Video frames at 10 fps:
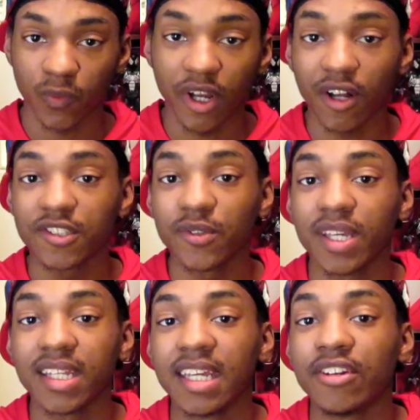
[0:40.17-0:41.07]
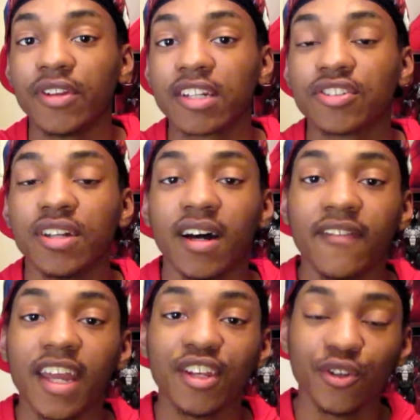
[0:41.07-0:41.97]
we also get an introduction
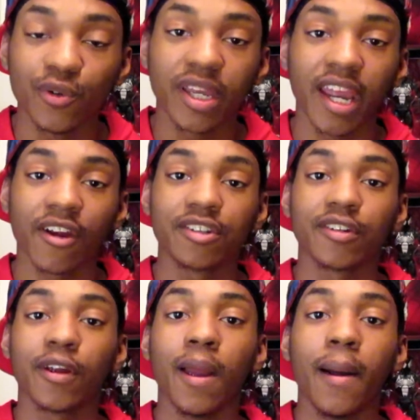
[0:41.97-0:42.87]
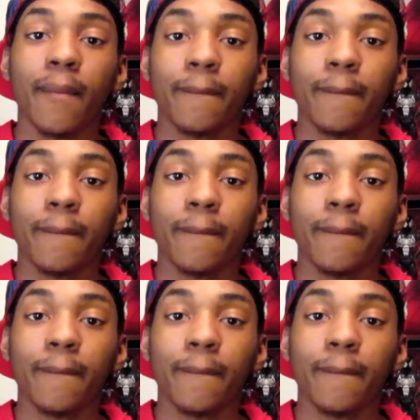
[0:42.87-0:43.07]
of a new character,